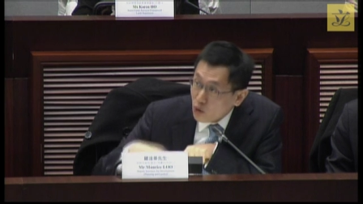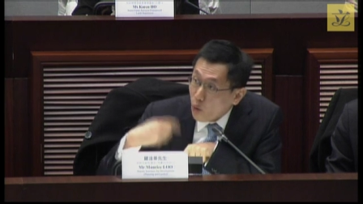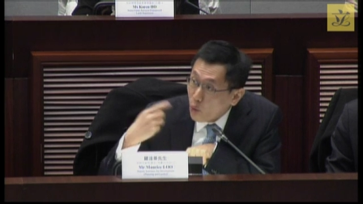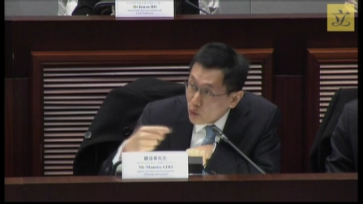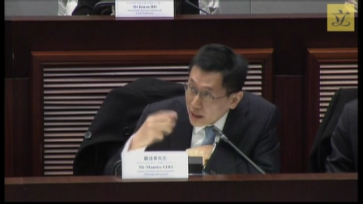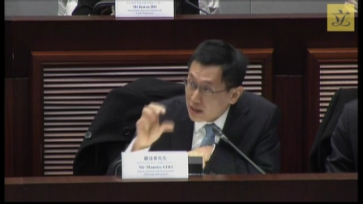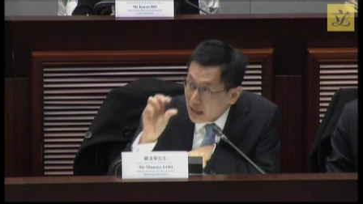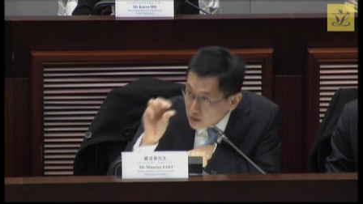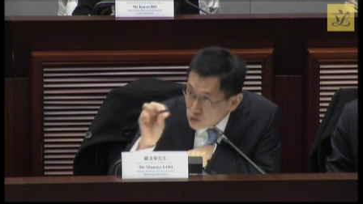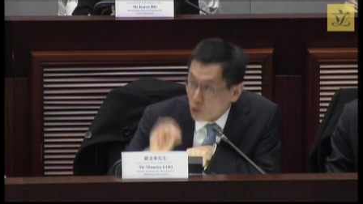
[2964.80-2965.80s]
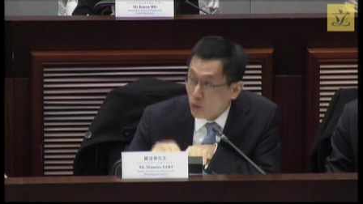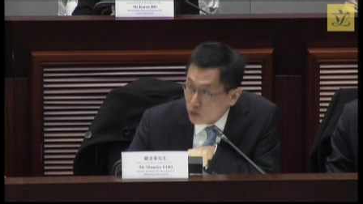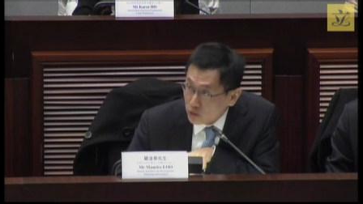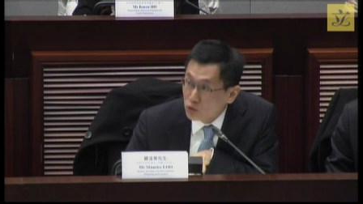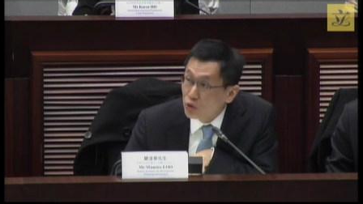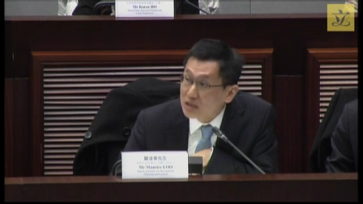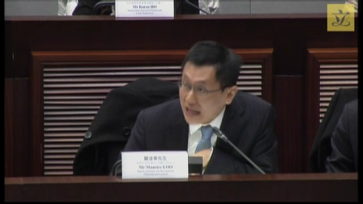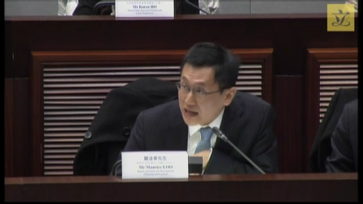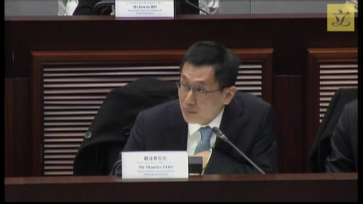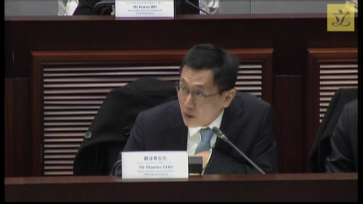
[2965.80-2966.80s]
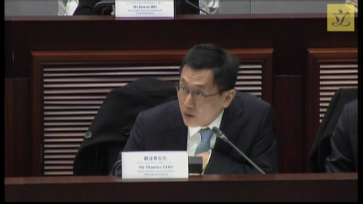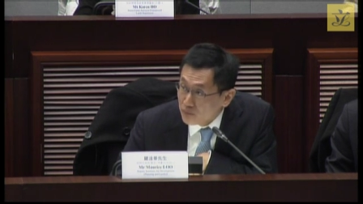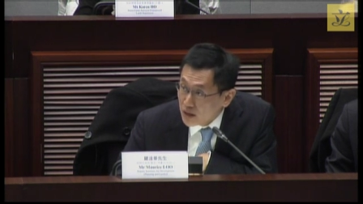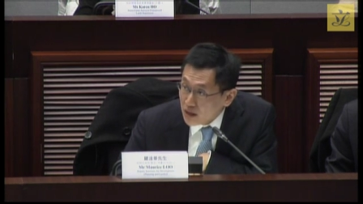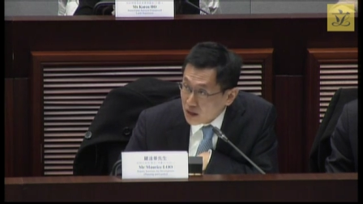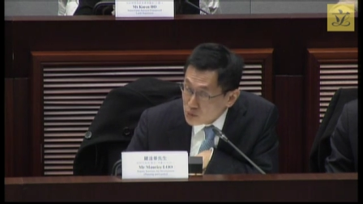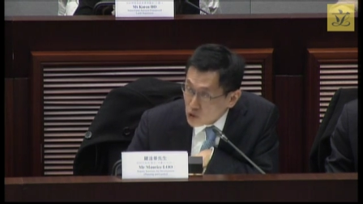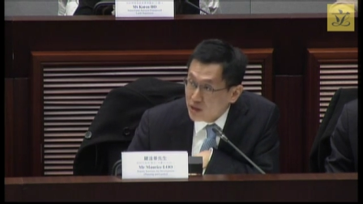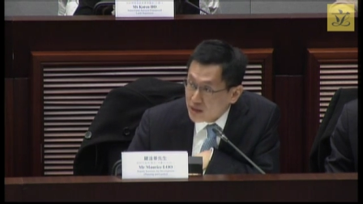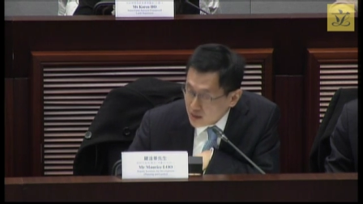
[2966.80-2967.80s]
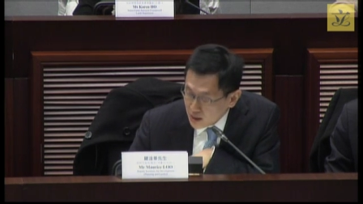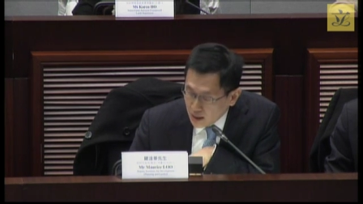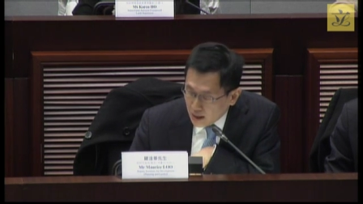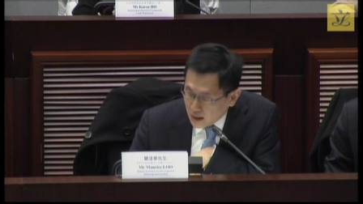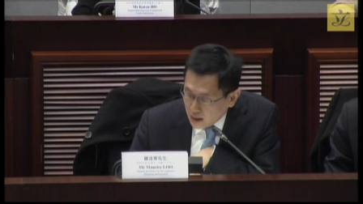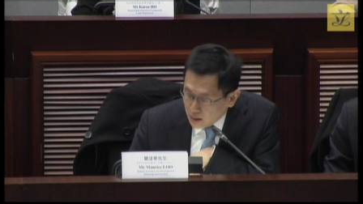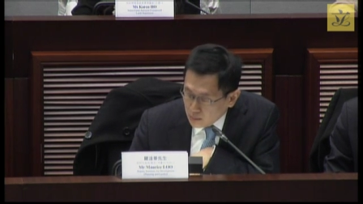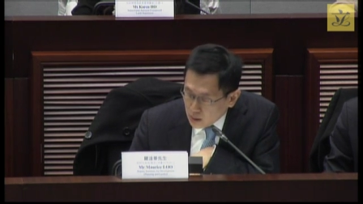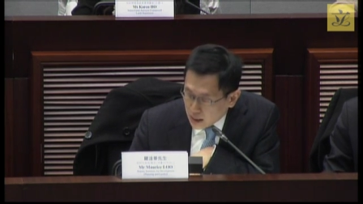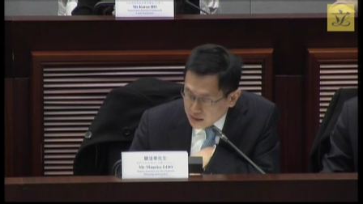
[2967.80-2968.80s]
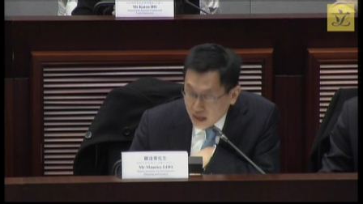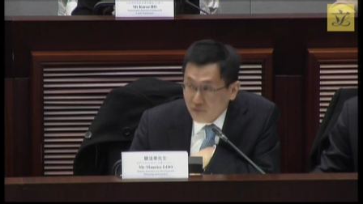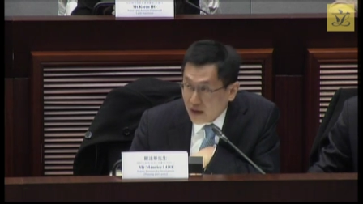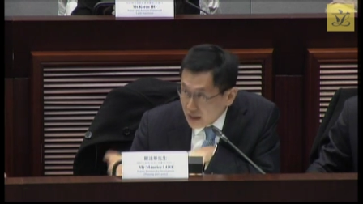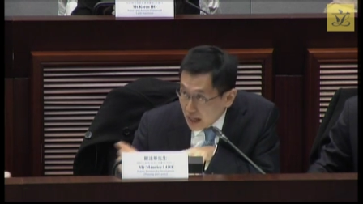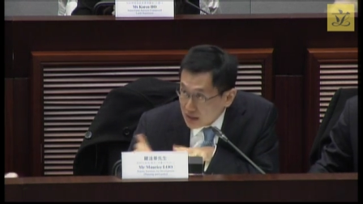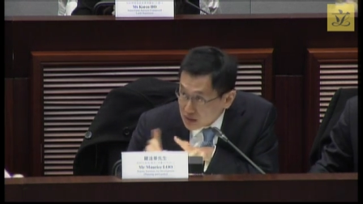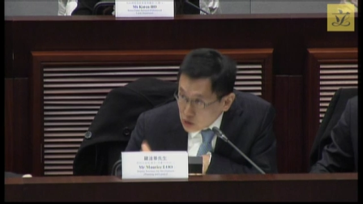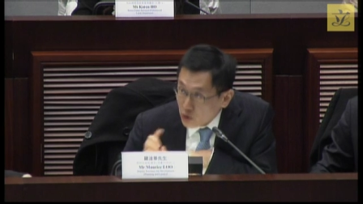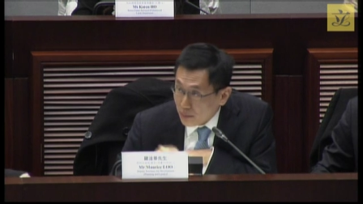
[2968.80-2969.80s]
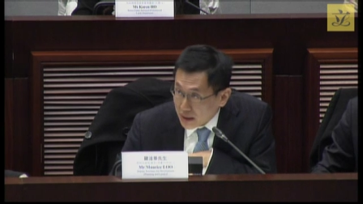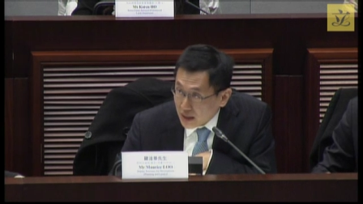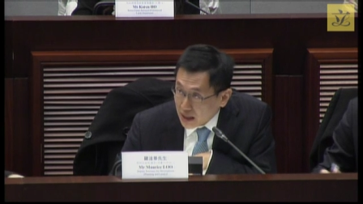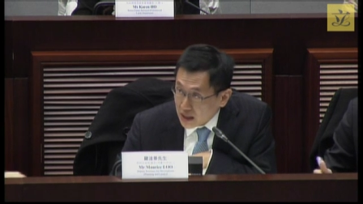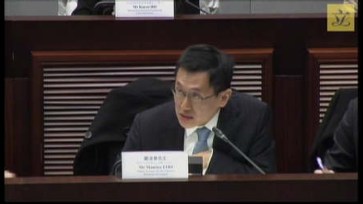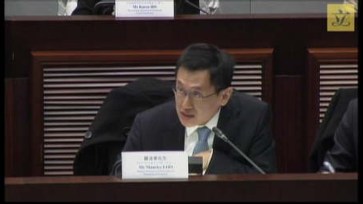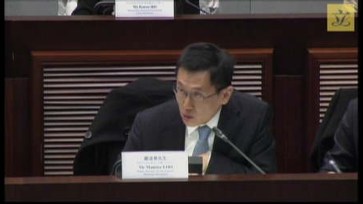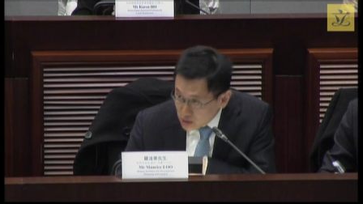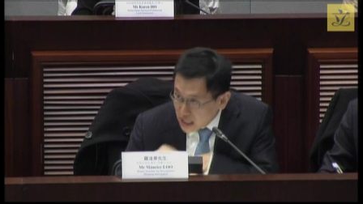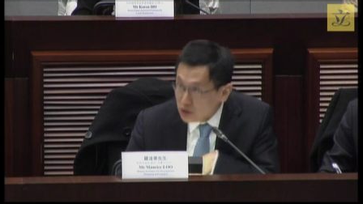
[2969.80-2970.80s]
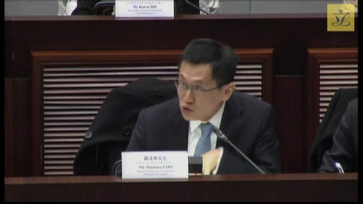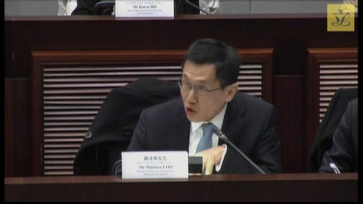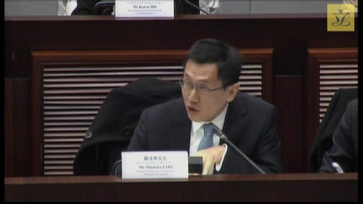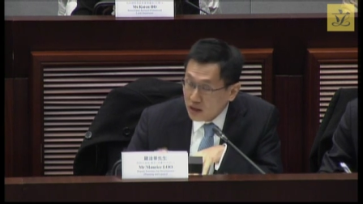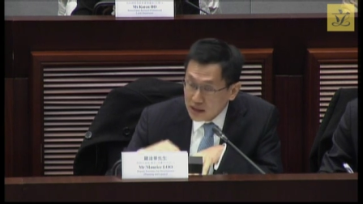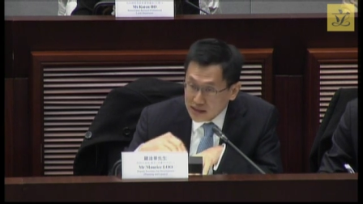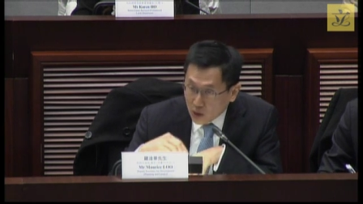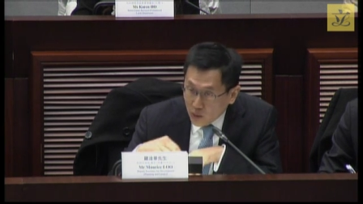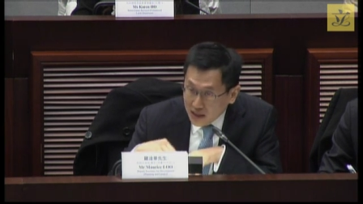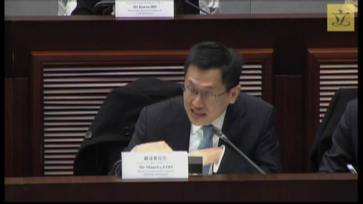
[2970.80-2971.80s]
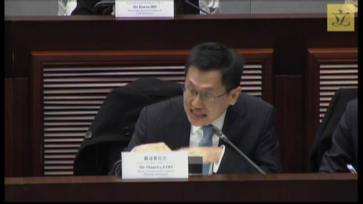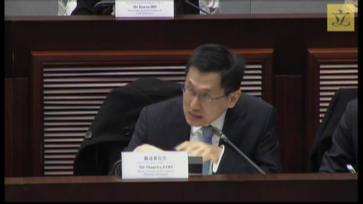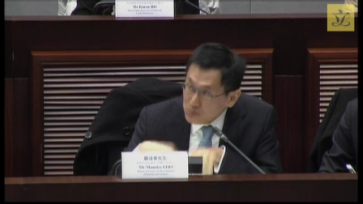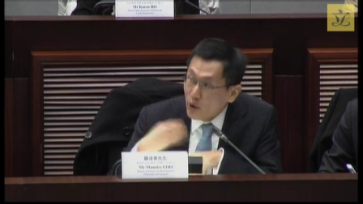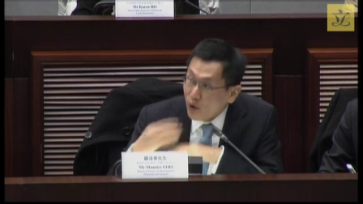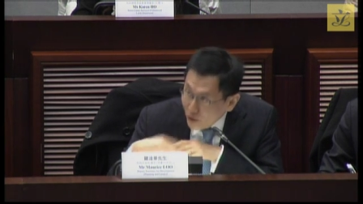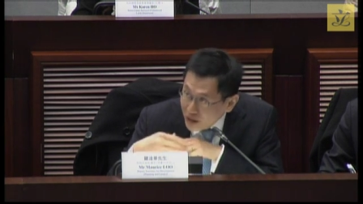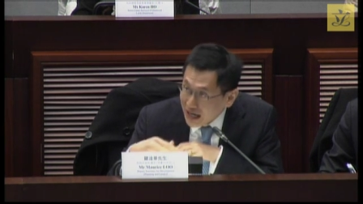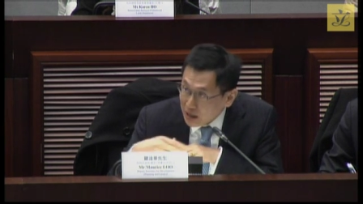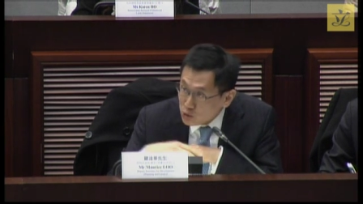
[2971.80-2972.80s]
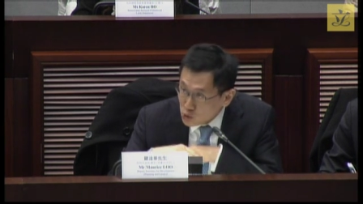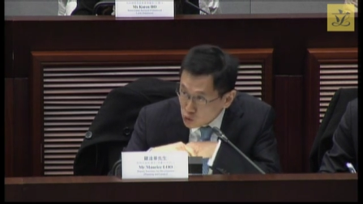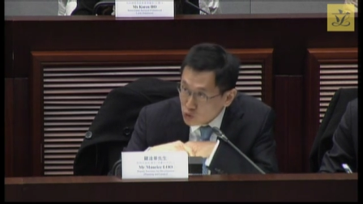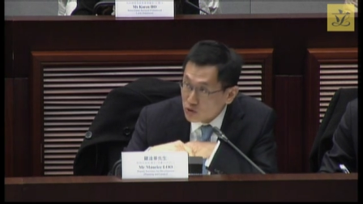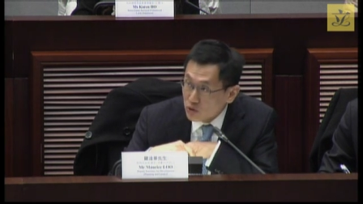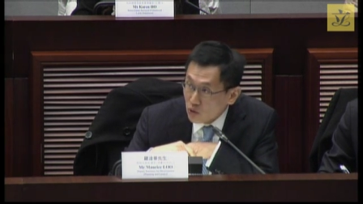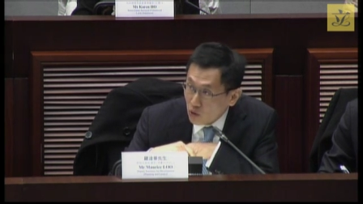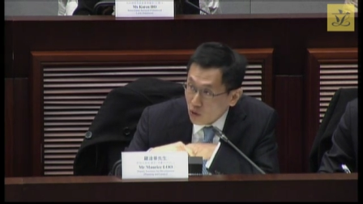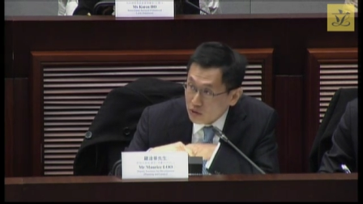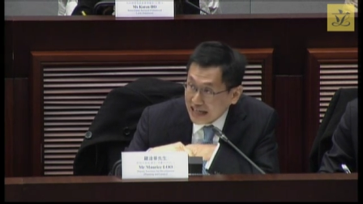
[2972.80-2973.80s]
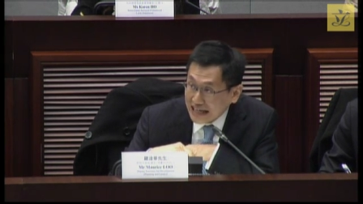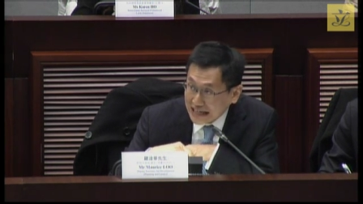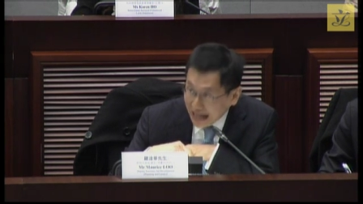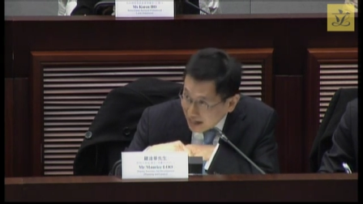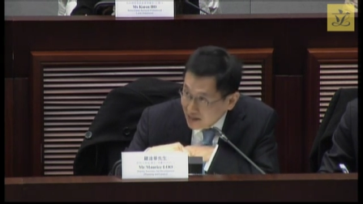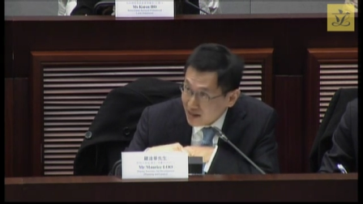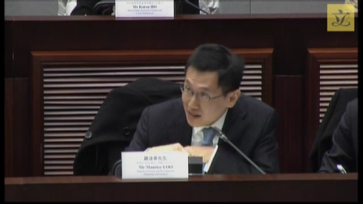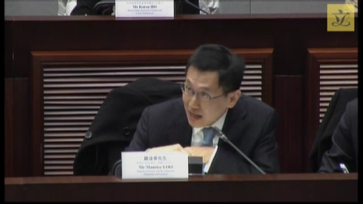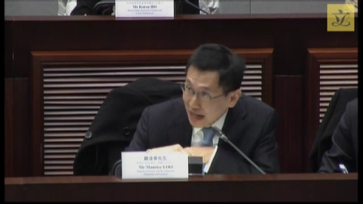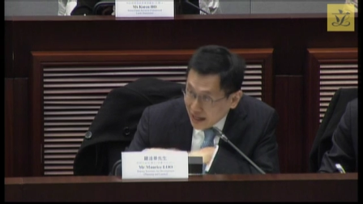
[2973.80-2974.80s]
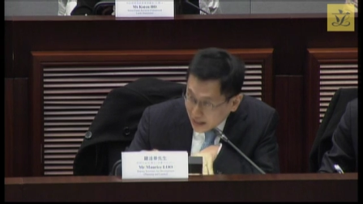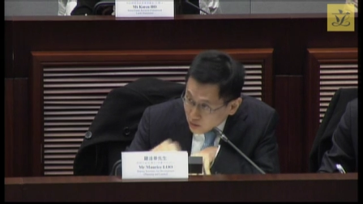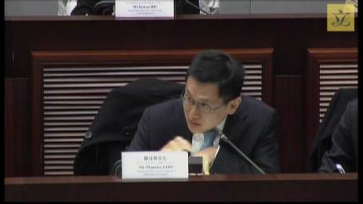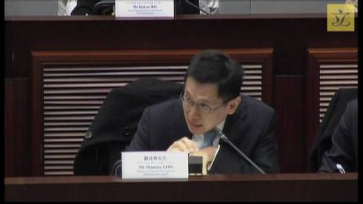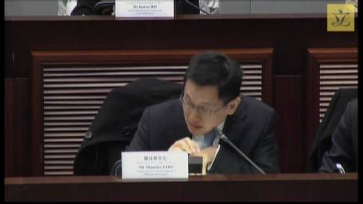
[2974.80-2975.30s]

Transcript: parameters. So um, all this would have to take to be taken into account. So to answer the member's question, it is very